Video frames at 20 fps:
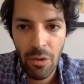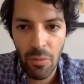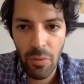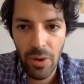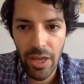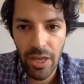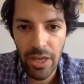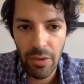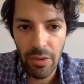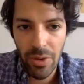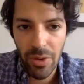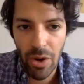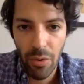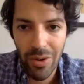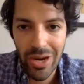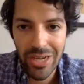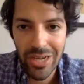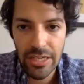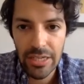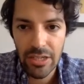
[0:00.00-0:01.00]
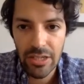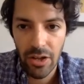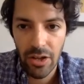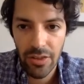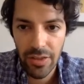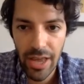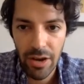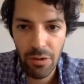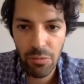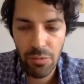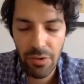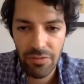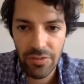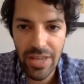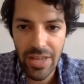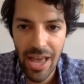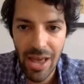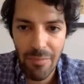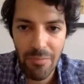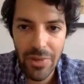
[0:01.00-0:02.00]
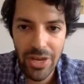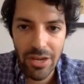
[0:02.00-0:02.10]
we already done that with them,